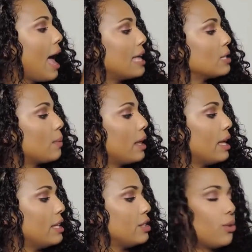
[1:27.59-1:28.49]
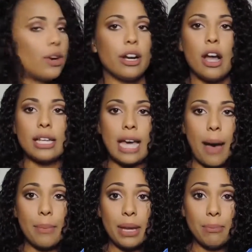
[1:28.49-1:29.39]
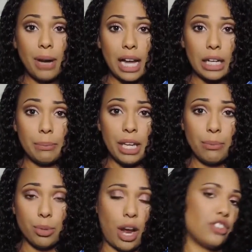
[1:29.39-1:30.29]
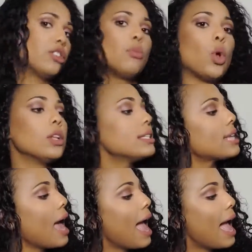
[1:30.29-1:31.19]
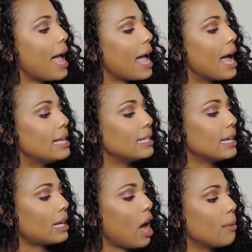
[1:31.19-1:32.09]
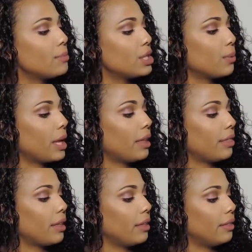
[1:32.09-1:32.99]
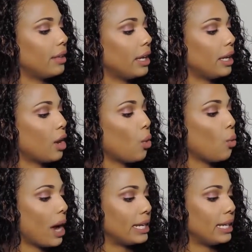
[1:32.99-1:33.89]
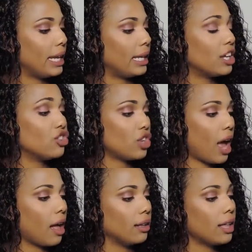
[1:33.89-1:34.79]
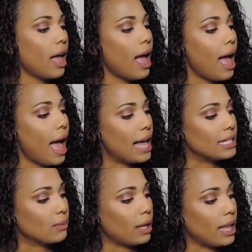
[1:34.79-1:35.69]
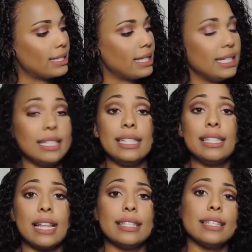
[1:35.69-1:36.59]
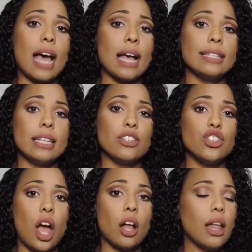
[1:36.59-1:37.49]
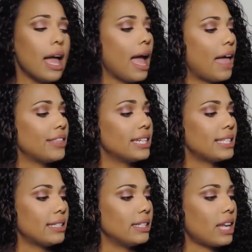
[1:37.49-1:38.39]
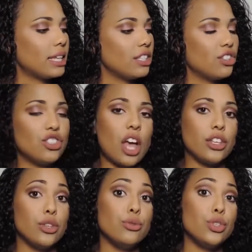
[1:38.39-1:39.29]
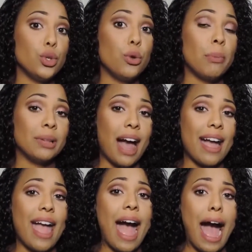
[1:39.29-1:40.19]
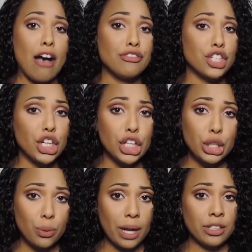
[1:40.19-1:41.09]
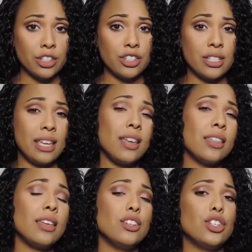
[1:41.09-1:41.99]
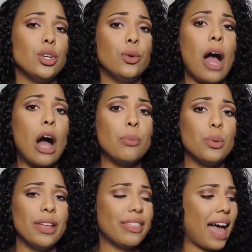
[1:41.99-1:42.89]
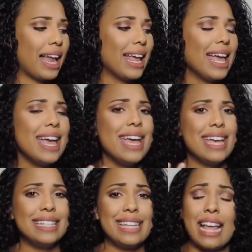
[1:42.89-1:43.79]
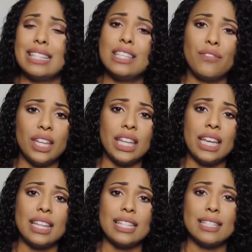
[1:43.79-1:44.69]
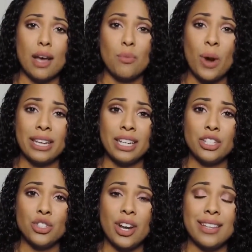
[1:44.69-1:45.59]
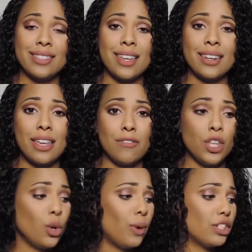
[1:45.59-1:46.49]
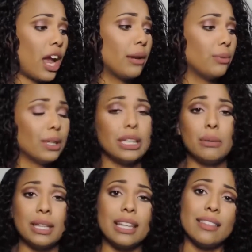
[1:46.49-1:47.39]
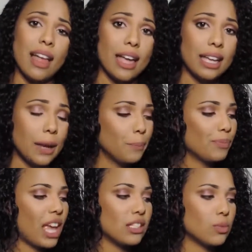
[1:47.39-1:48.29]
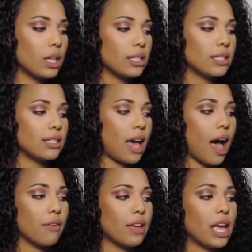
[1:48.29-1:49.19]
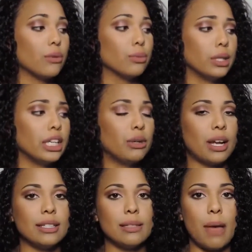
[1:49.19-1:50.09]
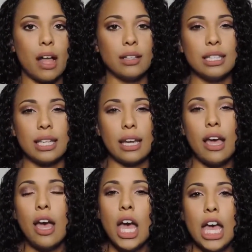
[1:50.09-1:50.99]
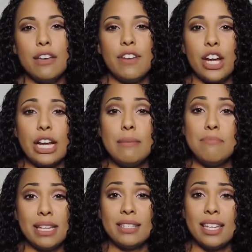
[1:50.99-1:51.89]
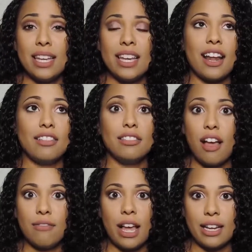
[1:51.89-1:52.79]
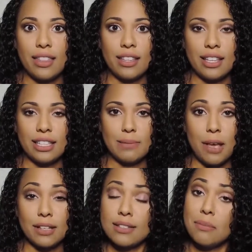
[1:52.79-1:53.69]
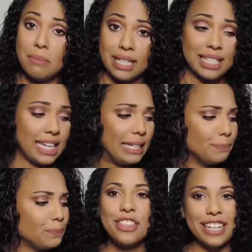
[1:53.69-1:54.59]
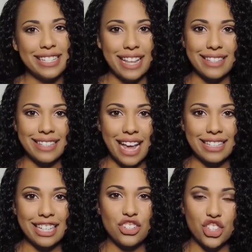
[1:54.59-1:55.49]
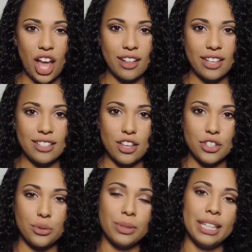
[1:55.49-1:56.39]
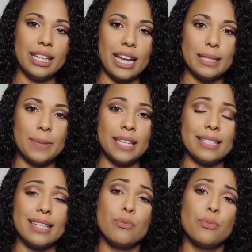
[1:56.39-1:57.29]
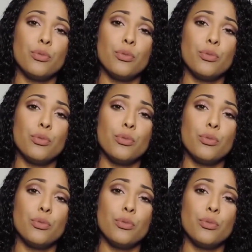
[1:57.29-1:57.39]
as well as your top and bottom impression molds. And it comes with the whitening gel as well as the desensitizing gel. And the desensitizing gel you do apply after you whiten your teeth to help with that intense feeling that some whitening trays can give you, which I really, really like. As well as these have a really great smell. It's like very minty, and I love anything that smells minty. The desensitizing gel is also really nice because it